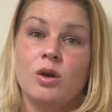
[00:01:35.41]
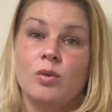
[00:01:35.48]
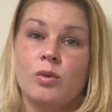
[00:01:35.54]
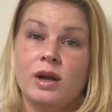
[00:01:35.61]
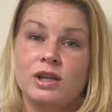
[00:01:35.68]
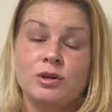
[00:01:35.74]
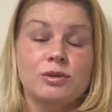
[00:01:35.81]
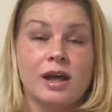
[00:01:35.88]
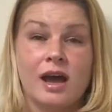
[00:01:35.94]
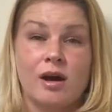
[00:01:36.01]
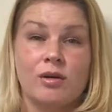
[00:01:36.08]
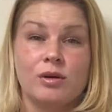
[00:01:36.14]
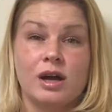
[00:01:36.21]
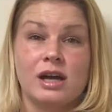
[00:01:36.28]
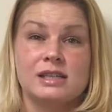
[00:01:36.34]
When you
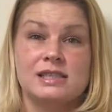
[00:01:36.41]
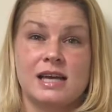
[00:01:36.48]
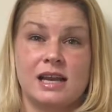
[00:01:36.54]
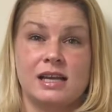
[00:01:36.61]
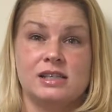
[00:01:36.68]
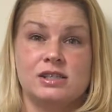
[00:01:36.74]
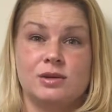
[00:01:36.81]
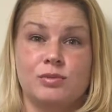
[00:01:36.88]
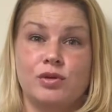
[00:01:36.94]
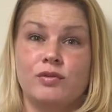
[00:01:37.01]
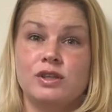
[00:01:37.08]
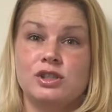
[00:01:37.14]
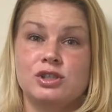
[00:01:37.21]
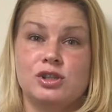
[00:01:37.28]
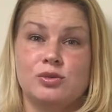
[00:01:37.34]
allow a tenant to move
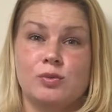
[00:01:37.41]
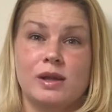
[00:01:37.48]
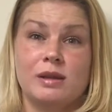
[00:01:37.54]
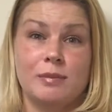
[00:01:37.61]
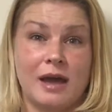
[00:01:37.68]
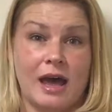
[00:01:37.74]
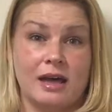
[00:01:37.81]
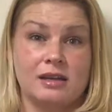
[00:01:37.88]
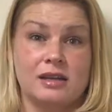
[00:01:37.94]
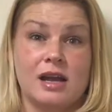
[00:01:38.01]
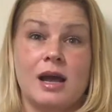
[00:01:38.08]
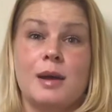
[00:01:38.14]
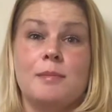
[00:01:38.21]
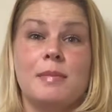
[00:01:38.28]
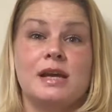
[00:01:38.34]
into with a pet,
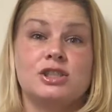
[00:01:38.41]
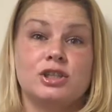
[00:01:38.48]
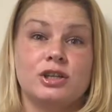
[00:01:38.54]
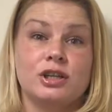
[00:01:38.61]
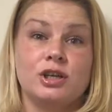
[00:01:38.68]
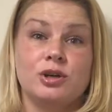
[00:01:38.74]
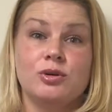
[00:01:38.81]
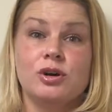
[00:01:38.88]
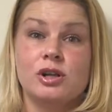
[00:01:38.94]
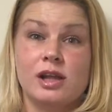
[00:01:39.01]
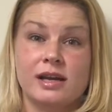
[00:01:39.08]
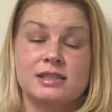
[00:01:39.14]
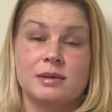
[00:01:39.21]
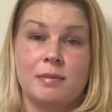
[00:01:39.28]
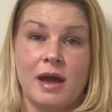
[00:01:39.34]
make sure that you
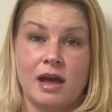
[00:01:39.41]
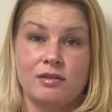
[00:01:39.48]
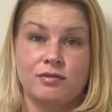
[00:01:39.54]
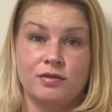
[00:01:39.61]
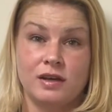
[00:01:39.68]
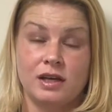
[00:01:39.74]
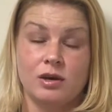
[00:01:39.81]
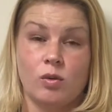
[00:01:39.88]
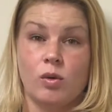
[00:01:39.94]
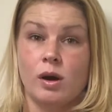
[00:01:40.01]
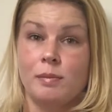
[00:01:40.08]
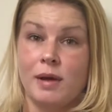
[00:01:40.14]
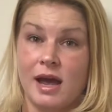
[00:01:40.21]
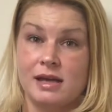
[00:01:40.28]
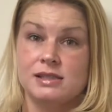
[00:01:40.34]
collect a pet fee or
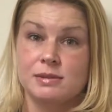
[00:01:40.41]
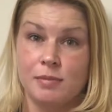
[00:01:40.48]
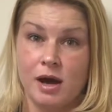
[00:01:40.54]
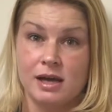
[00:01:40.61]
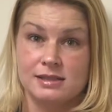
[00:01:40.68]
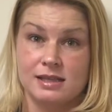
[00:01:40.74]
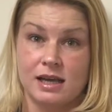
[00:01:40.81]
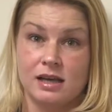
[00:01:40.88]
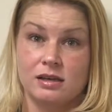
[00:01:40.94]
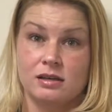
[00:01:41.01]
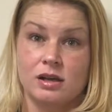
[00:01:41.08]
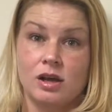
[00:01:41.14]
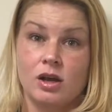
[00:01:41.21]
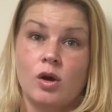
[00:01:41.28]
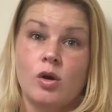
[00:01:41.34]
pet deposit.
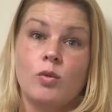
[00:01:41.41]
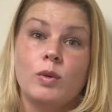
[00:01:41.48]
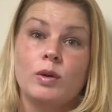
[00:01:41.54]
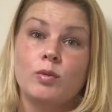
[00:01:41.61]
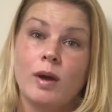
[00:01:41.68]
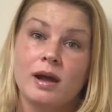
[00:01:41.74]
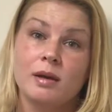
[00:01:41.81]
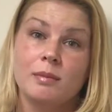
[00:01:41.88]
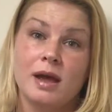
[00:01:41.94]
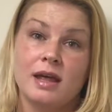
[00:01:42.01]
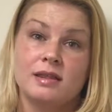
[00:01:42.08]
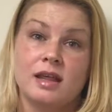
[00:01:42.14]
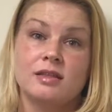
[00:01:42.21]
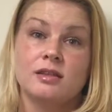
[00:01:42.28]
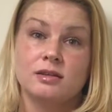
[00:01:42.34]
We
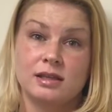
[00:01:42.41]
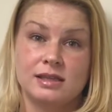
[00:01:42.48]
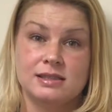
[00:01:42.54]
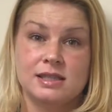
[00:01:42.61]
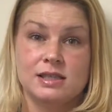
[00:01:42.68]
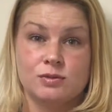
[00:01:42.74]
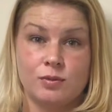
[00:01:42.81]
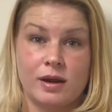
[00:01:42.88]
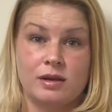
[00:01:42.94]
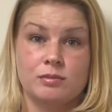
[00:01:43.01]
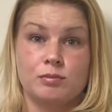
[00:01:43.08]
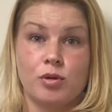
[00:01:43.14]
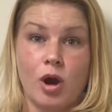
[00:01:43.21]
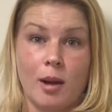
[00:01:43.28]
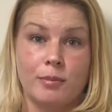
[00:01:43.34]
recommend that the lease is written
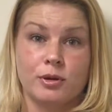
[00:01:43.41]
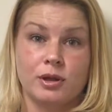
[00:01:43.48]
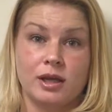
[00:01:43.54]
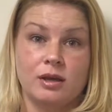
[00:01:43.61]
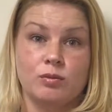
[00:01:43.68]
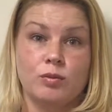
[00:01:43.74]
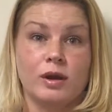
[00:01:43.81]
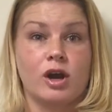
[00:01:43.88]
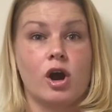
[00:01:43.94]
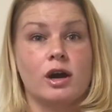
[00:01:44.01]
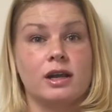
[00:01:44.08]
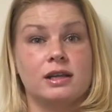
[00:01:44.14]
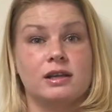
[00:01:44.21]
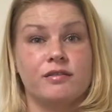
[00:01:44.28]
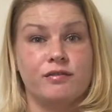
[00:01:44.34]
properly
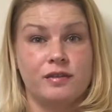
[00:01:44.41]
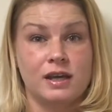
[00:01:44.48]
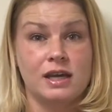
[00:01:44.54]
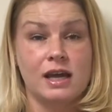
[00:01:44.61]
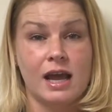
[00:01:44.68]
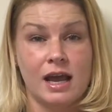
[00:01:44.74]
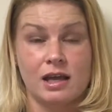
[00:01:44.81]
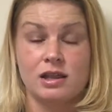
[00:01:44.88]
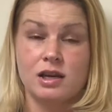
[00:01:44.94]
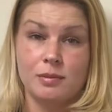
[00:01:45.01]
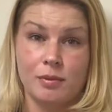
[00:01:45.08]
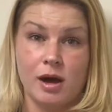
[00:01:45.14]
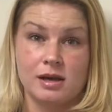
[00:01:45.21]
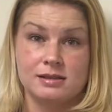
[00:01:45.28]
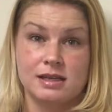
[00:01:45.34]
regarding the fee and the
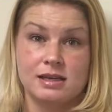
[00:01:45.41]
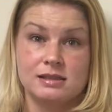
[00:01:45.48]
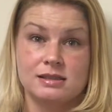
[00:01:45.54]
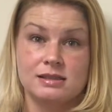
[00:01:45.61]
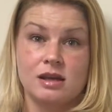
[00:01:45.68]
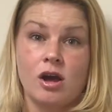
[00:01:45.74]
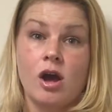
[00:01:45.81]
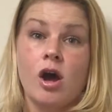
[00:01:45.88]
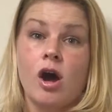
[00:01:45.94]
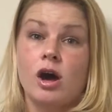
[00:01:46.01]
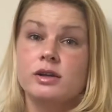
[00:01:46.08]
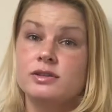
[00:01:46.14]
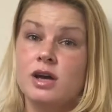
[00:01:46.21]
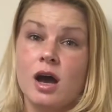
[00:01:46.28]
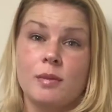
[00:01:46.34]
deposits
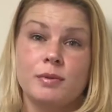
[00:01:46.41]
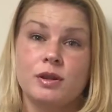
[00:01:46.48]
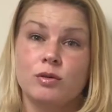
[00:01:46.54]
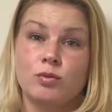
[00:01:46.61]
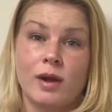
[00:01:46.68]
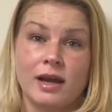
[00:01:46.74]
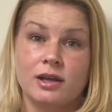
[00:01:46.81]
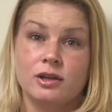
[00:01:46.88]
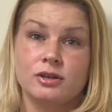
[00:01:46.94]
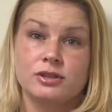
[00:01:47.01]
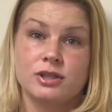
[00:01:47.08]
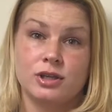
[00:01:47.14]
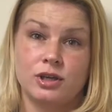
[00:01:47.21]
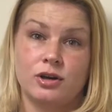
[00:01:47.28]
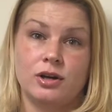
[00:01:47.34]
on top of the regular
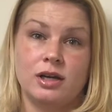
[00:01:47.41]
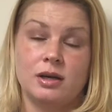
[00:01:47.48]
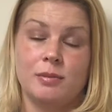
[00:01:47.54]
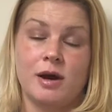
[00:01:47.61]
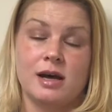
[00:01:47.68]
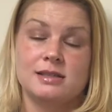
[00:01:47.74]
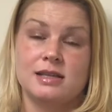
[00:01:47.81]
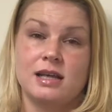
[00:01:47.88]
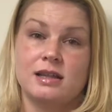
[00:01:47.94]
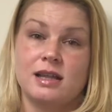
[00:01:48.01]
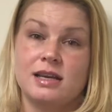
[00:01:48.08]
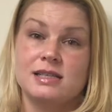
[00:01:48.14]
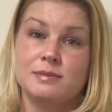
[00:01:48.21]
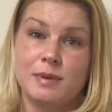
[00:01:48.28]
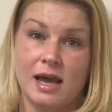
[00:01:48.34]
security deposit that
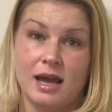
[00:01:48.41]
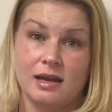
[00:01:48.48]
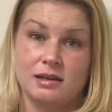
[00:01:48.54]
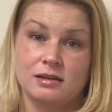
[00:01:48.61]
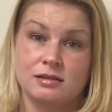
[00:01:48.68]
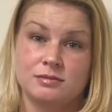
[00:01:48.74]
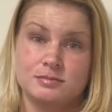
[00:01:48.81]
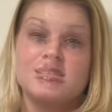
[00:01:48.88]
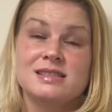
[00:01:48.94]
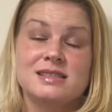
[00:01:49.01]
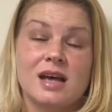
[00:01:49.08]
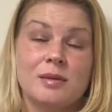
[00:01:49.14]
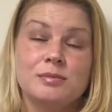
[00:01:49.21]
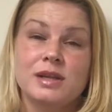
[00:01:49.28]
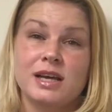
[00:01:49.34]
is paid.
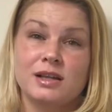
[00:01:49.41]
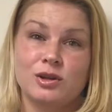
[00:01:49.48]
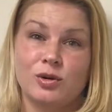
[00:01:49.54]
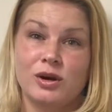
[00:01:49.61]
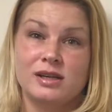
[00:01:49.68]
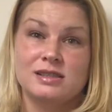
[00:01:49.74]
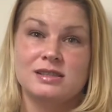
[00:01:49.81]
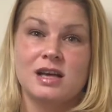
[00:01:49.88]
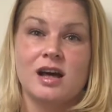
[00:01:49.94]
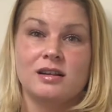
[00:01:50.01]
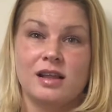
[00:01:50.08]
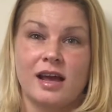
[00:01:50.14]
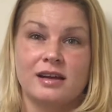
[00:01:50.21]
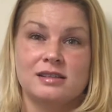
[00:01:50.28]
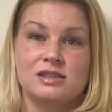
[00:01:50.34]
Some landlords
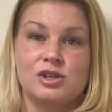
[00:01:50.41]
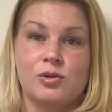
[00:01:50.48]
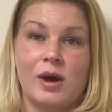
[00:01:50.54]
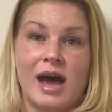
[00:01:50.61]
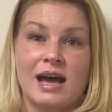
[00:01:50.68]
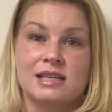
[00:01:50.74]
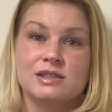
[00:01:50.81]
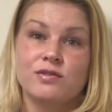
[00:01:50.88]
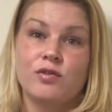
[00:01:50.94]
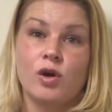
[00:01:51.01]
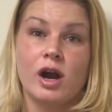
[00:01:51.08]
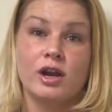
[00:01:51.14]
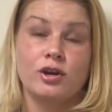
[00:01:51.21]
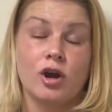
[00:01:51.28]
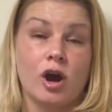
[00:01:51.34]
elect to ask for
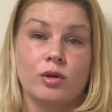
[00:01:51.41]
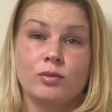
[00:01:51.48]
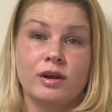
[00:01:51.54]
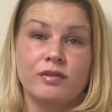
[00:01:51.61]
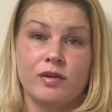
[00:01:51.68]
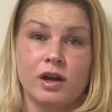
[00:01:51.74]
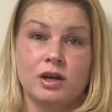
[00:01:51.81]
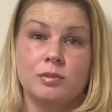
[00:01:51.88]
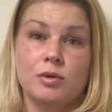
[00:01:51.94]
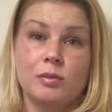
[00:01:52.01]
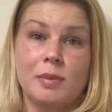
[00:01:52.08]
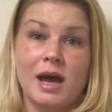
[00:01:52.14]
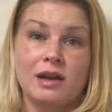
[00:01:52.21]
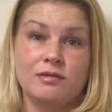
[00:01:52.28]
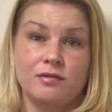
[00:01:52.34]
a non-refundable
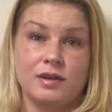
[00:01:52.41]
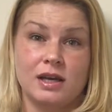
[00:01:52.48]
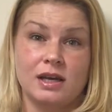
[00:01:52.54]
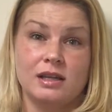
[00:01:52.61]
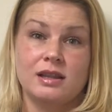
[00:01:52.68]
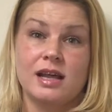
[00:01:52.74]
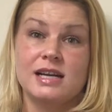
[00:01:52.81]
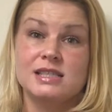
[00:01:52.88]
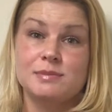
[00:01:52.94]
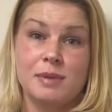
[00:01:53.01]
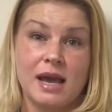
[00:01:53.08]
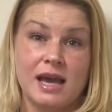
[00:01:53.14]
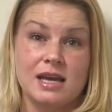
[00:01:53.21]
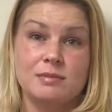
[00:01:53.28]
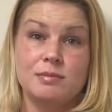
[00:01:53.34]
pet fee that is
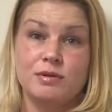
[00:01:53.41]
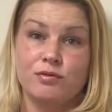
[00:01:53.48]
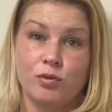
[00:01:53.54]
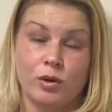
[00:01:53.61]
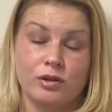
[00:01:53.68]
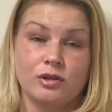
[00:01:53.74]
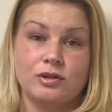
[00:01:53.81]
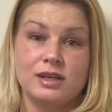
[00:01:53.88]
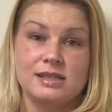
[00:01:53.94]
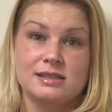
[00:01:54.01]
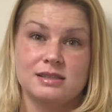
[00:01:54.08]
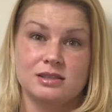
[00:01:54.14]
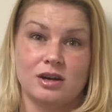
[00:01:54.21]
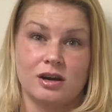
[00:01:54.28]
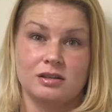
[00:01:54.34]
paid before the lease
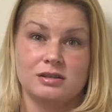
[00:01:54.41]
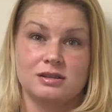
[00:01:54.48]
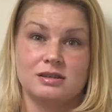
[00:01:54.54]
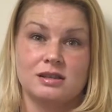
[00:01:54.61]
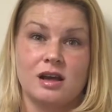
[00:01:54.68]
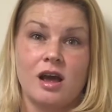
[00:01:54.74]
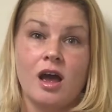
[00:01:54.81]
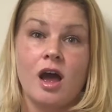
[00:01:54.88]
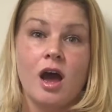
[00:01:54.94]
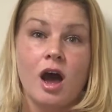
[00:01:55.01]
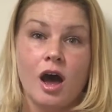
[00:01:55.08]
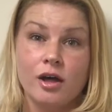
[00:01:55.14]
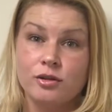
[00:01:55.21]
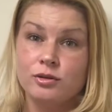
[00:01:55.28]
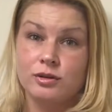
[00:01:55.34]
starts.
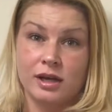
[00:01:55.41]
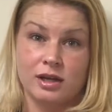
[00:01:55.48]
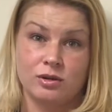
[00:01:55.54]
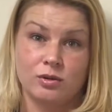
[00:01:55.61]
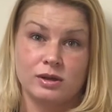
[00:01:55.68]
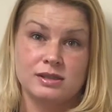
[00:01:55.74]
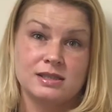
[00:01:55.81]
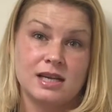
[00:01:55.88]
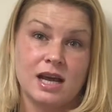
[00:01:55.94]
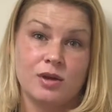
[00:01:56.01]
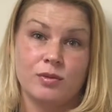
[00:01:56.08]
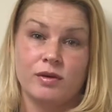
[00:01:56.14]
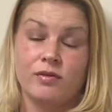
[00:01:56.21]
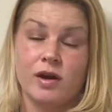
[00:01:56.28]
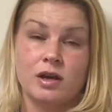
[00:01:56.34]
Other landlords take
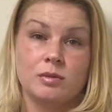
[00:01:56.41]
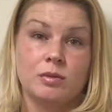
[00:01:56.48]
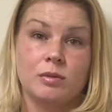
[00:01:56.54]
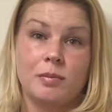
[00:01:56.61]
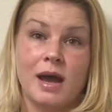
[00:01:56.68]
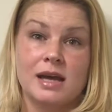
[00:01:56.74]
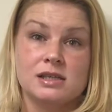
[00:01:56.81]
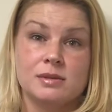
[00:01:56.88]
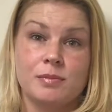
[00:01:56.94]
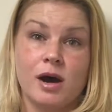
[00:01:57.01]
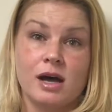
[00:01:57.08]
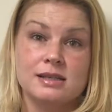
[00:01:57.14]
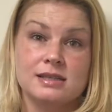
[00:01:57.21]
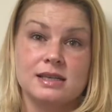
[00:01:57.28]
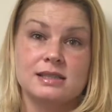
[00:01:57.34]
refundable pet
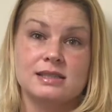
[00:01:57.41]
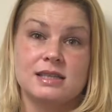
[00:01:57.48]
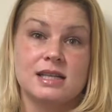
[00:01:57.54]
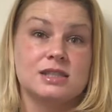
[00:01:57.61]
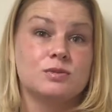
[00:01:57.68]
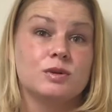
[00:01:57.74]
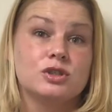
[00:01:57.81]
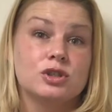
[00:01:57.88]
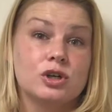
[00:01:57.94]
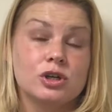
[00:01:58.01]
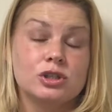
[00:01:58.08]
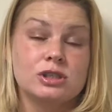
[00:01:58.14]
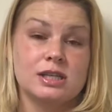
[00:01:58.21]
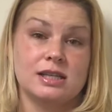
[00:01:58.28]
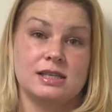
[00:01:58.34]
deposits that's
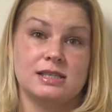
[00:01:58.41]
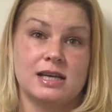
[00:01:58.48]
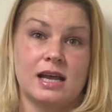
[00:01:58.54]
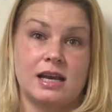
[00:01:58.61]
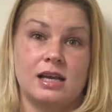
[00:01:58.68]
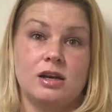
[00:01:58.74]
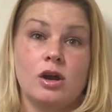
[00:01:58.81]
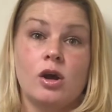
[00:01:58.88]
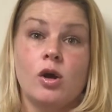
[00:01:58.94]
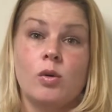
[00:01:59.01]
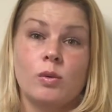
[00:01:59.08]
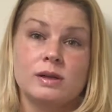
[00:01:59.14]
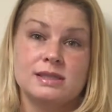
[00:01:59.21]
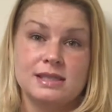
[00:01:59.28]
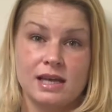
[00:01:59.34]
returned to the tenant
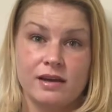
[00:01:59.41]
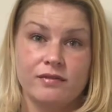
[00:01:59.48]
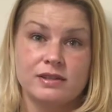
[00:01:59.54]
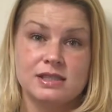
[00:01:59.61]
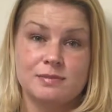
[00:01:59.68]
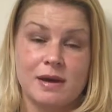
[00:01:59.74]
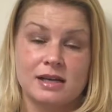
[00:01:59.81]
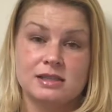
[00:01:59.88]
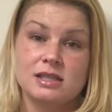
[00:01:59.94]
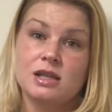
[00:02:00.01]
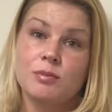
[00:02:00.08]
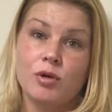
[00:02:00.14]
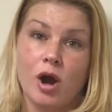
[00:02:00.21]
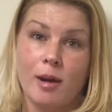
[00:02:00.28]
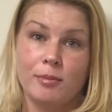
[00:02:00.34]
once they have inspected the
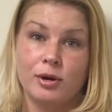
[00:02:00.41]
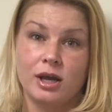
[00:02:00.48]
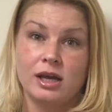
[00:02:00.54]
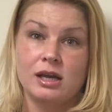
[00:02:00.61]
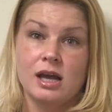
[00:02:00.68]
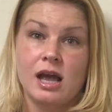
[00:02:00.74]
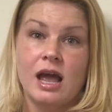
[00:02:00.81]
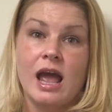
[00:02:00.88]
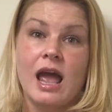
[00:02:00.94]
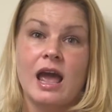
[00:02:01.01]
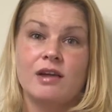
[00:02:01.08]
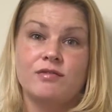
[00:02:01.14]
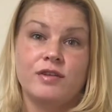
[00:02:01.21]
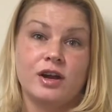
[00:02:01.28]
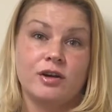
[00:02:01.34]
property
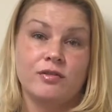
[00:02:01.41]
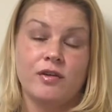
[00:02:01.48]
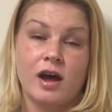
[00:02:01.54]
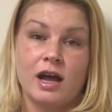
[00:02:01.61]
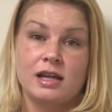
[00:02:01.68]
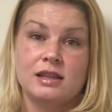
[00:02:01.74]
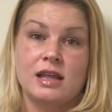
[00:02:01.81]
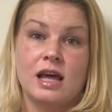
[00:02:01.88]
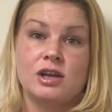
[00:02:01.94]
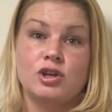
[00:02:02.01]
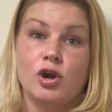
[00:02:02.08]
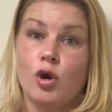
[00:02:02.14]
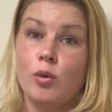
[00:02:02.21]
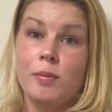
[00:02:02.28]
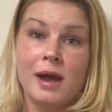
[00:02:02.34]
and verified that
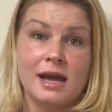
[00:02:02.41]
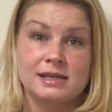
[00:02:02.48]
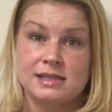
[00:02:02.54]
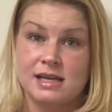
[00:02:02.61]
no pet